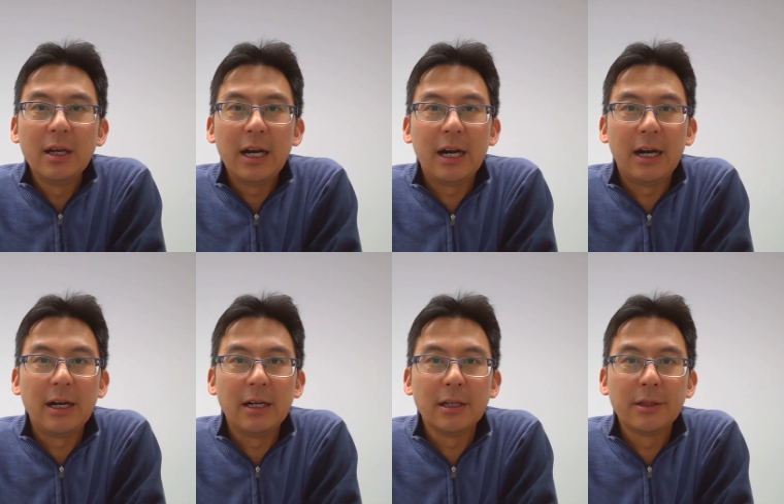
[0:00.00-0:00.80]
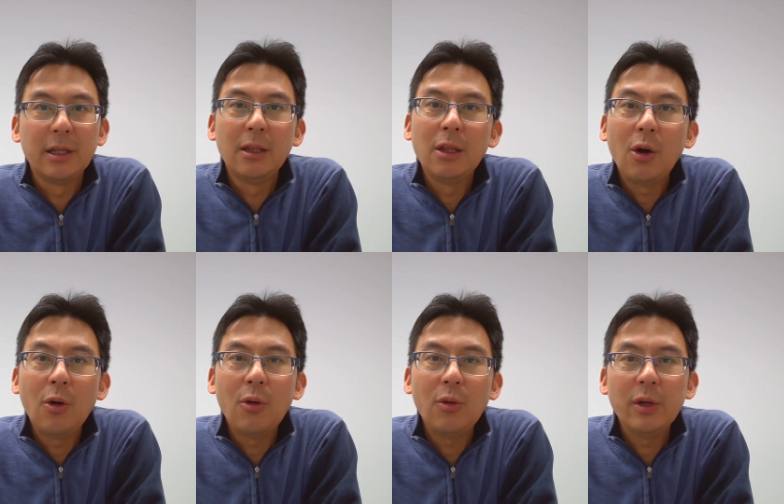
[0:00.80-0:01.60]
the
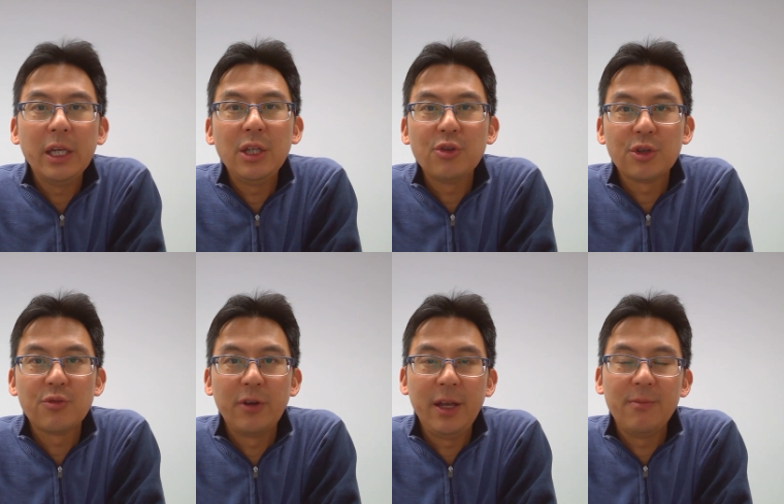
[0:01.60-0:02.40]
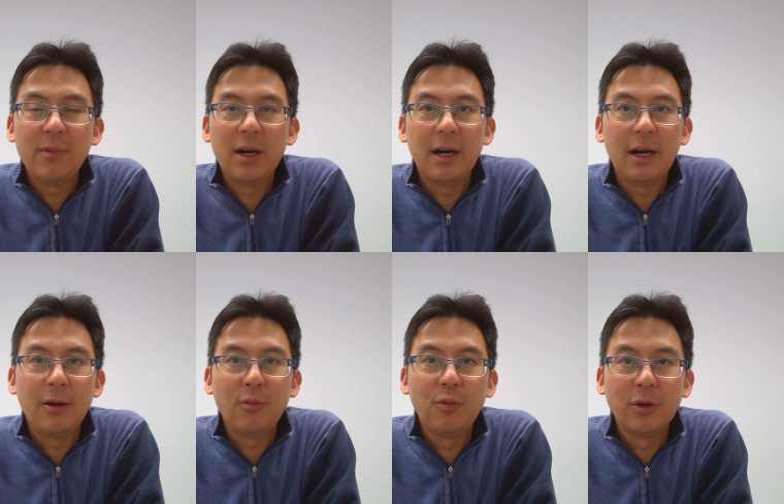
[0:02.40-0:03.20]
low interest rate
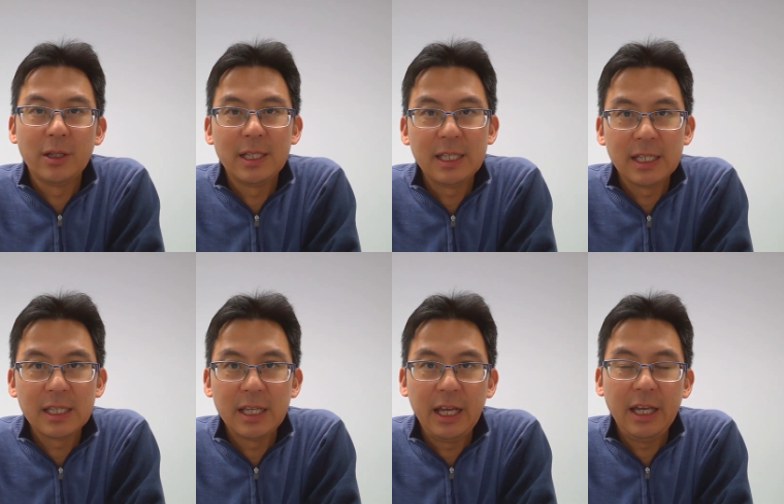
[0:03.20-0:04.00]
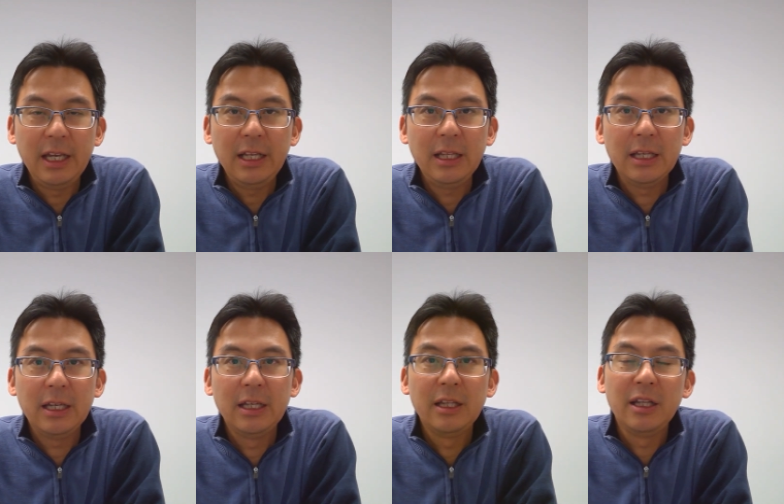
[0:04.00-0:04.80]
would sustain
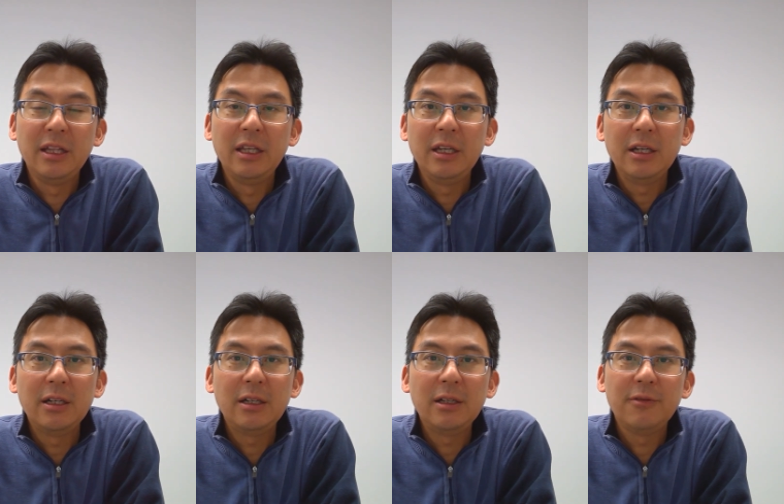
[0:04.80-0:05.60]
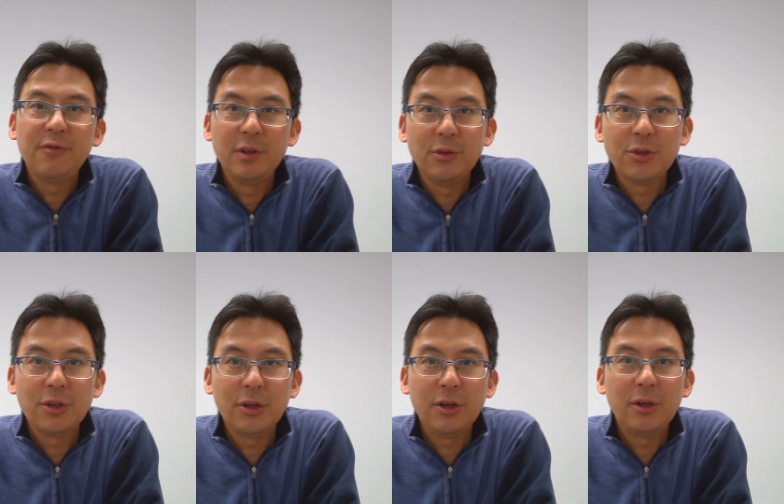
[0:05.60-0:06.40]
in the near
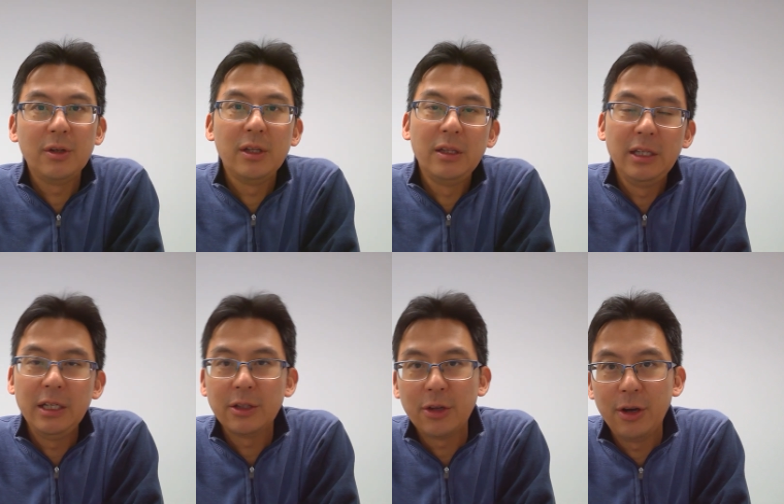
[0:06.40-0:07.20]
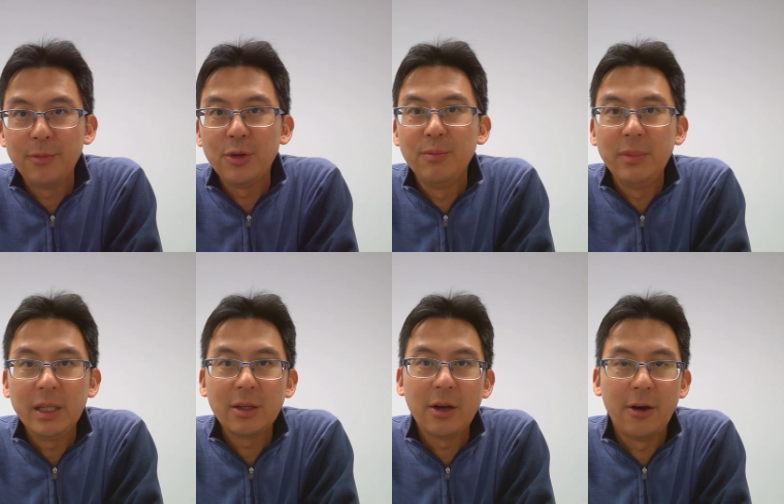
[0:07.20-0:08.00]
future, near term to
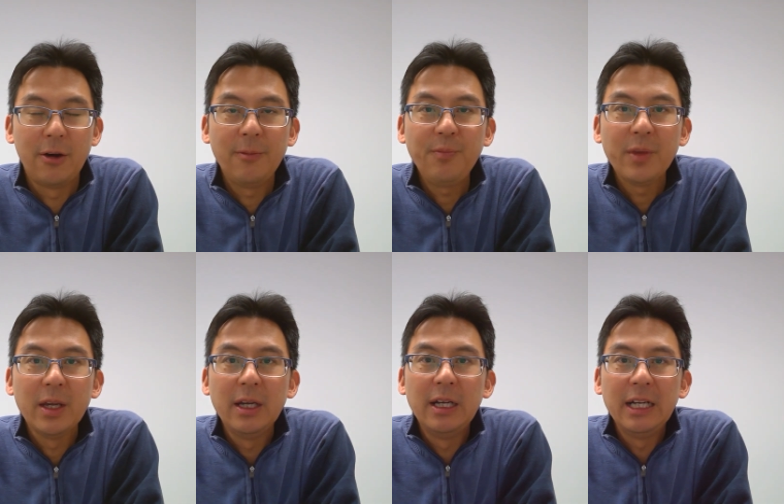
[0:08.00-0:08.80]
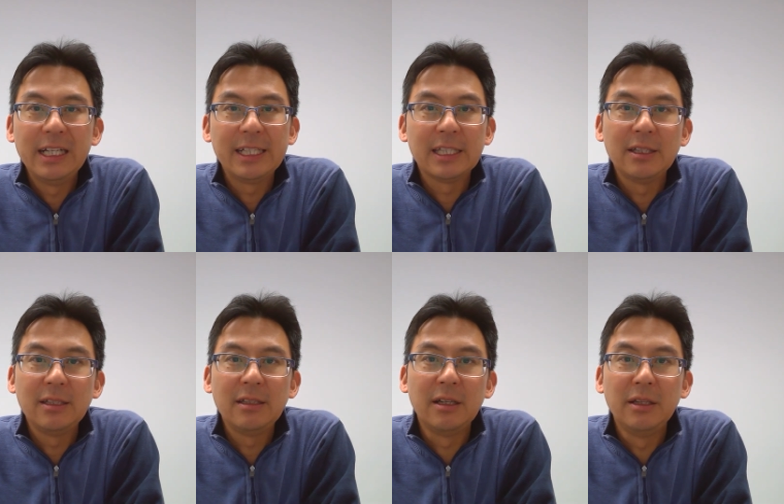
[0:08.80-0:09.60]
mid term. It is
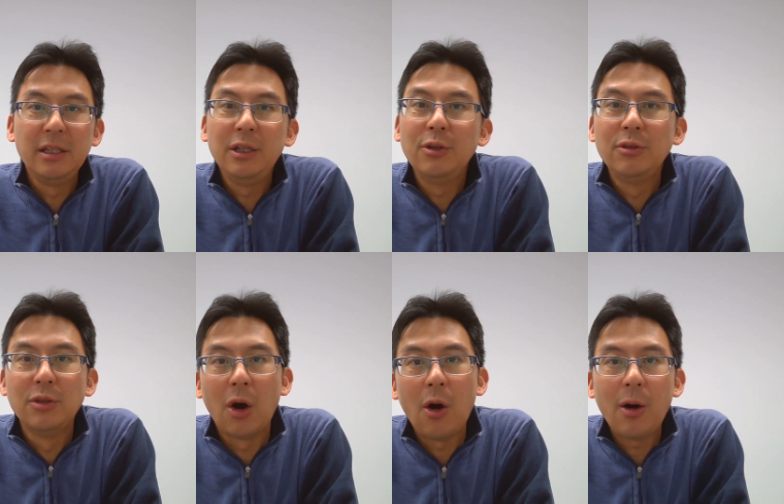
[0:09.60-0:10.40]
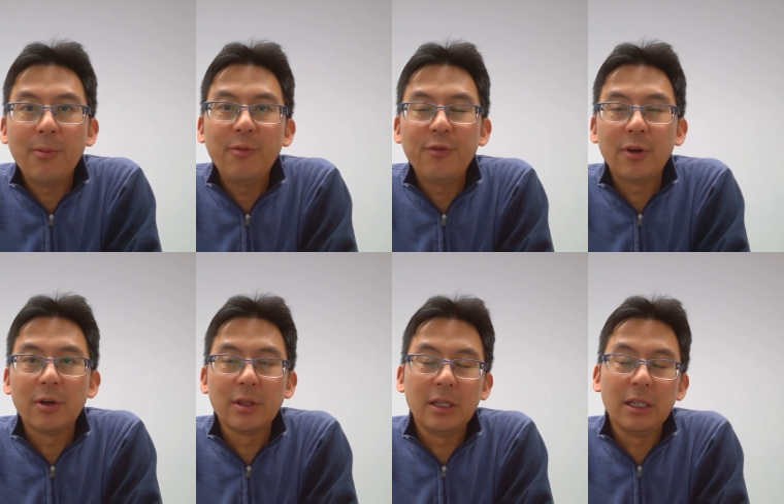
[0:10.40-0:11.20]
the new norm
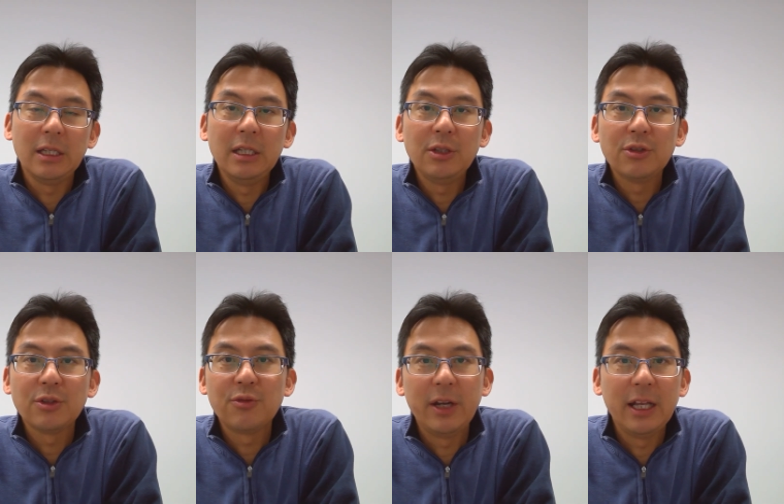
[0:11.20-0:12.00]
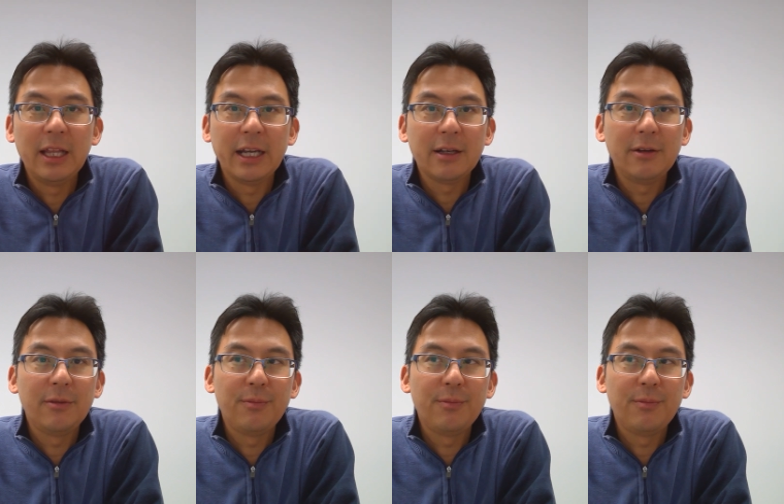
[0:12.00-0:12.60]
for the interest rate, like